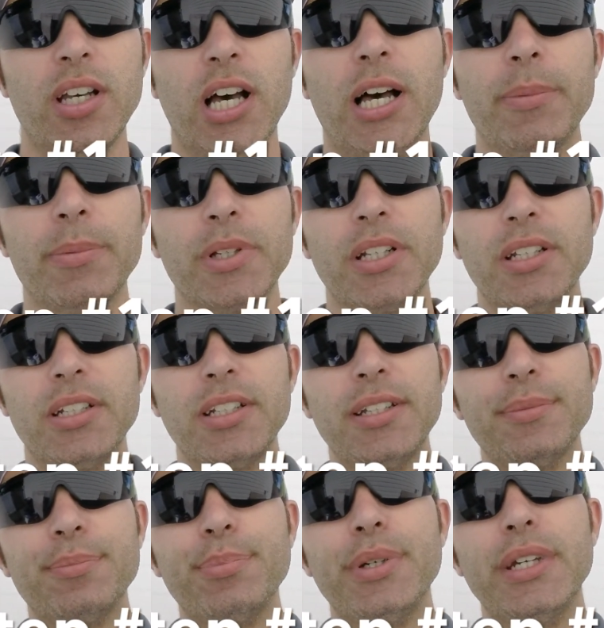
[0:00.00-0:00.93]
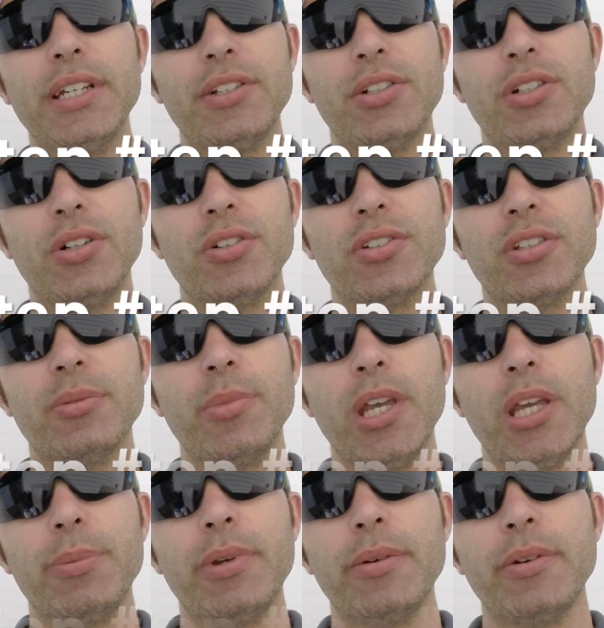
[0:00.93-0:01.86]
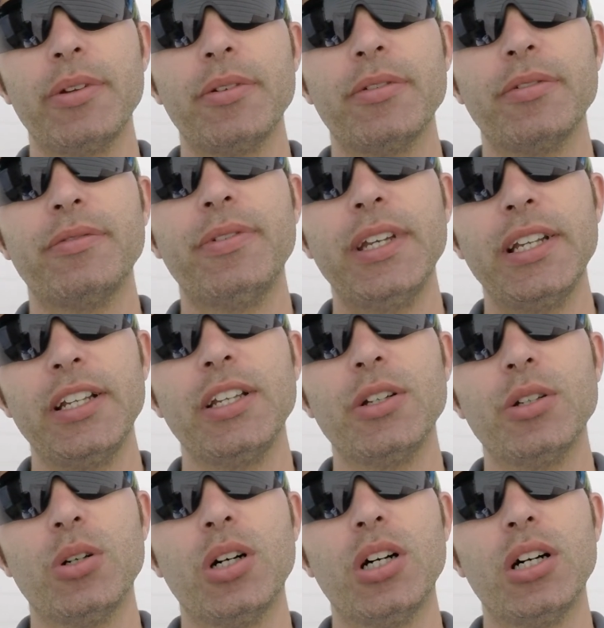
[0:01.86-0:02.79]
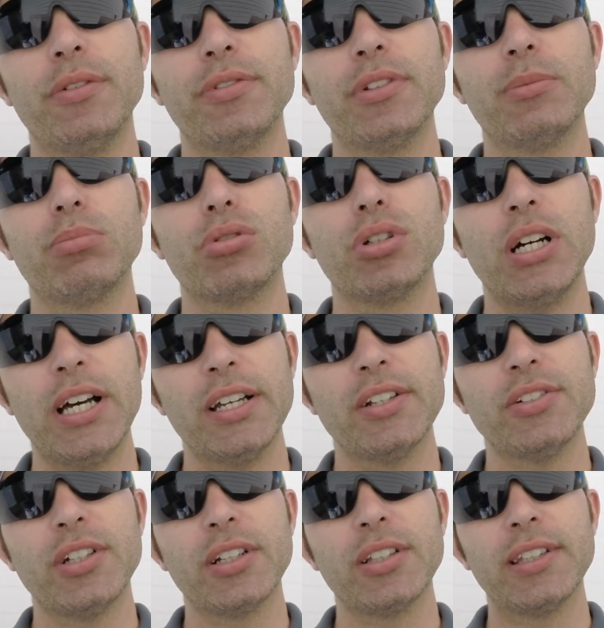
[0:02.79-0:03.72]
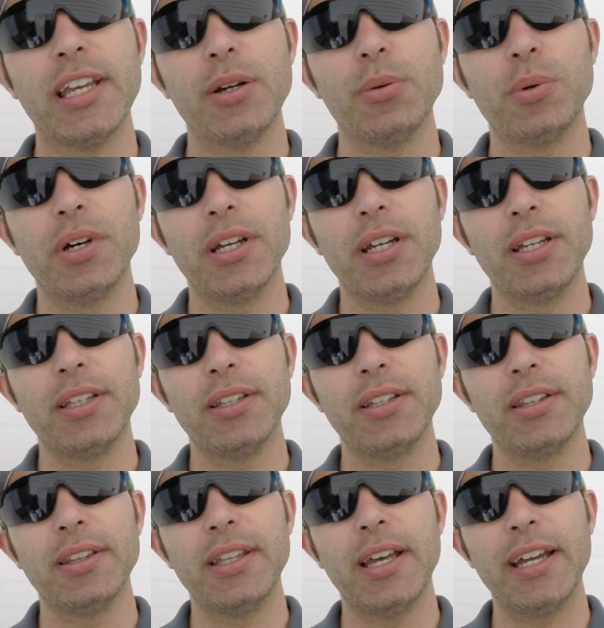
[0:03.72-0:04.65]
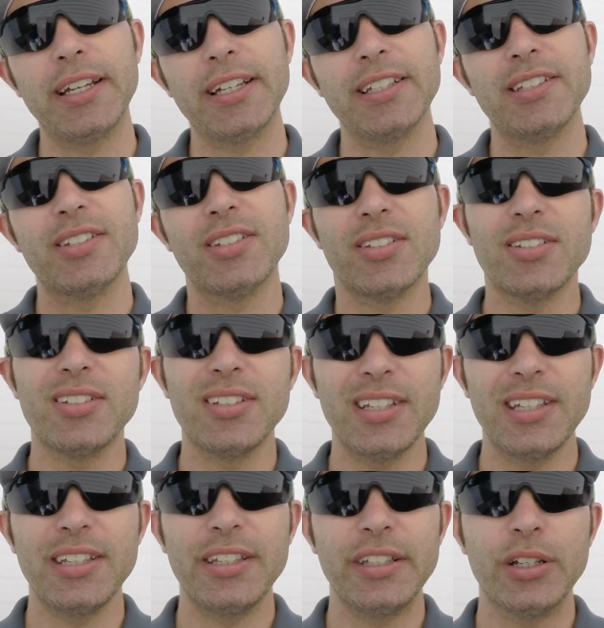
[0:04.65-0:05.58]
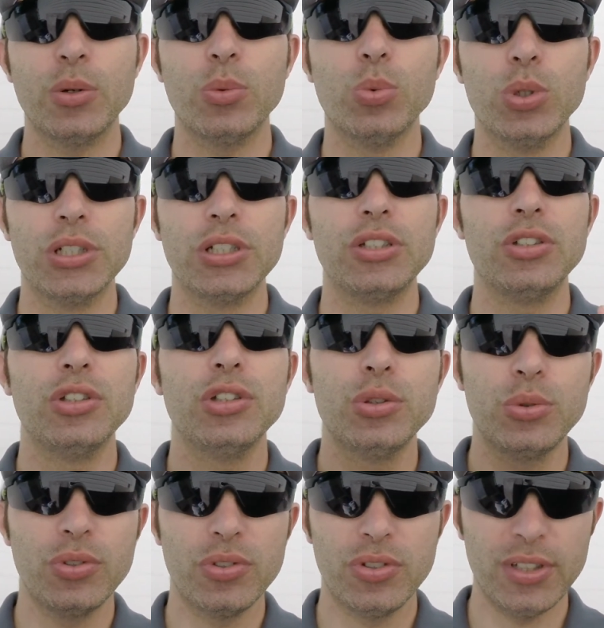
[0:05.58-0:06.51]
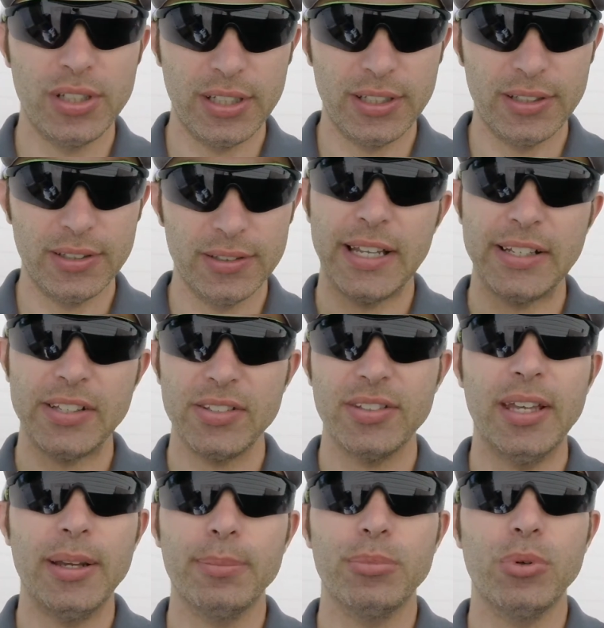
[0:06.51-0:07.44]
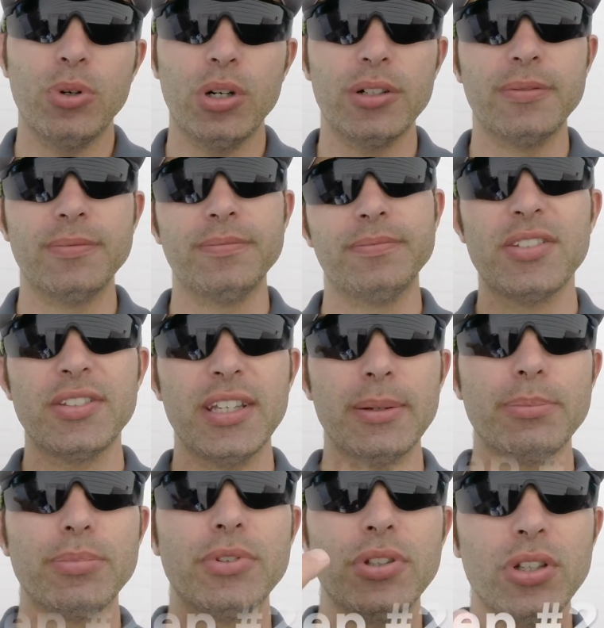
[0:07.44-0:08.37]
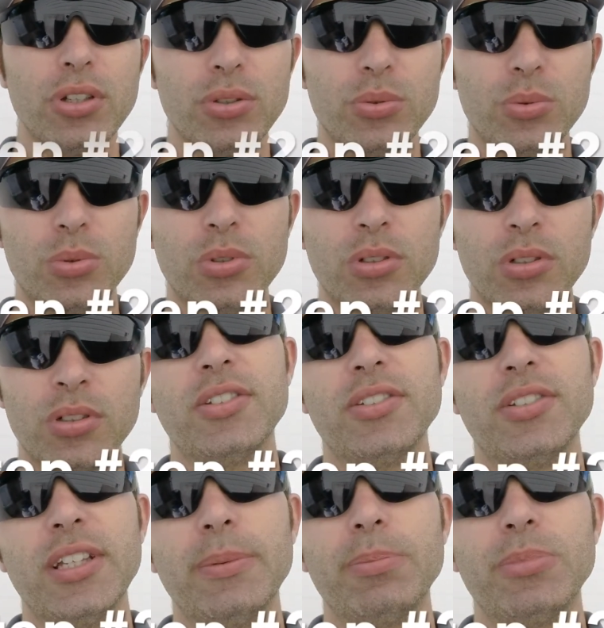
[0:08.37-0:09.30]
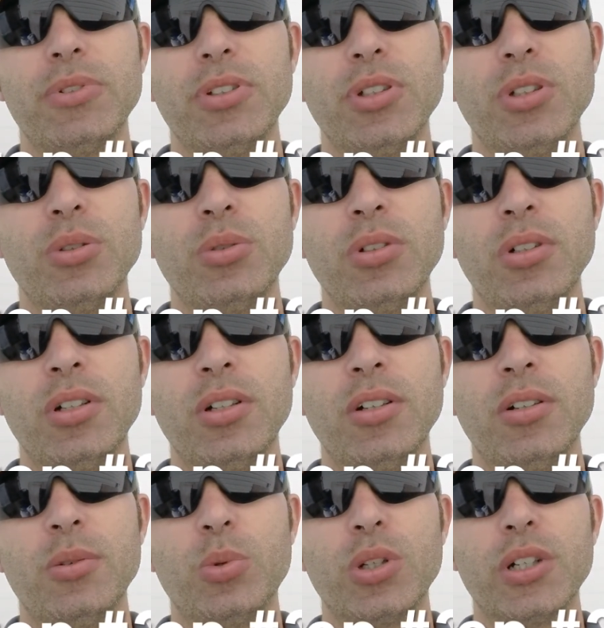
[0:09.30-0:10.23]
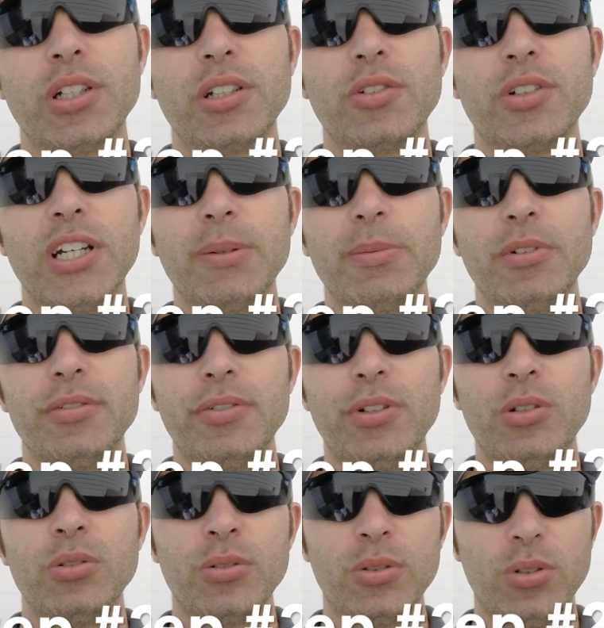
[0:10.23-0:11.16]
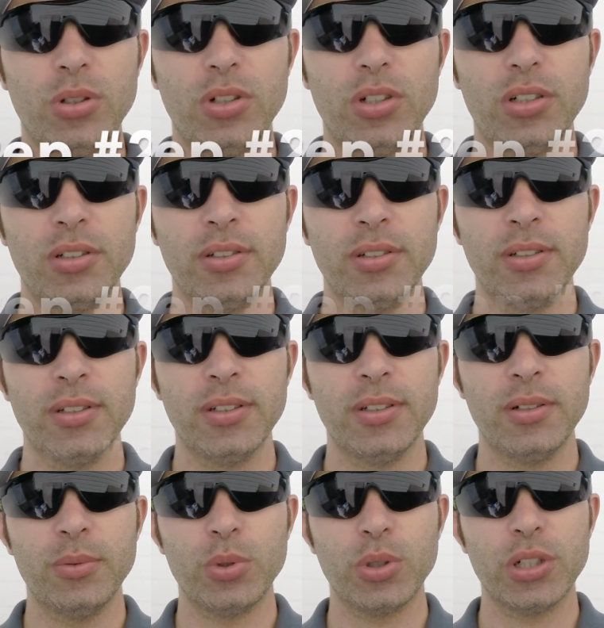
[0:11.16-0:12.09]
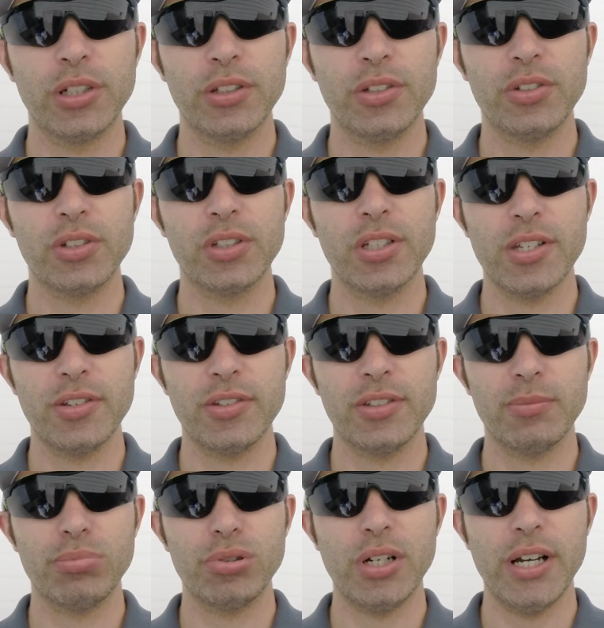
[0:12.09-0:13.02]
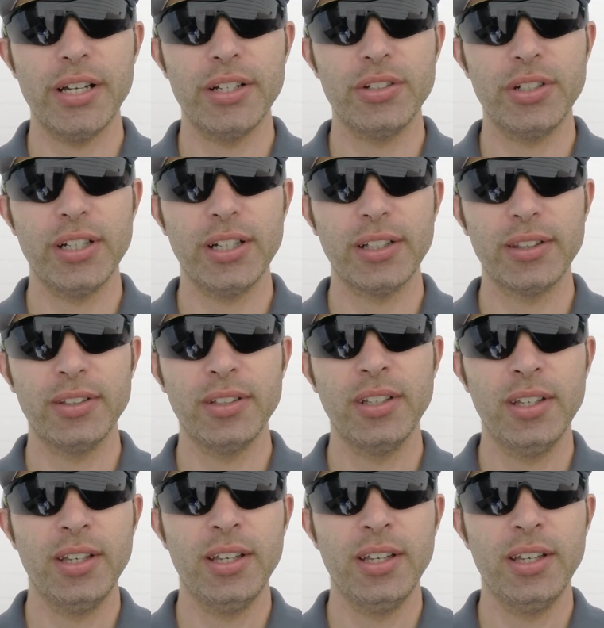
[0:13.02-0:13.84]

I'm going to need pictures and maybe even a video of the project. That way I can see what you see. That's step 1. Step 2. Step 2, we're going to grab a phone call. We're going to discuss the project,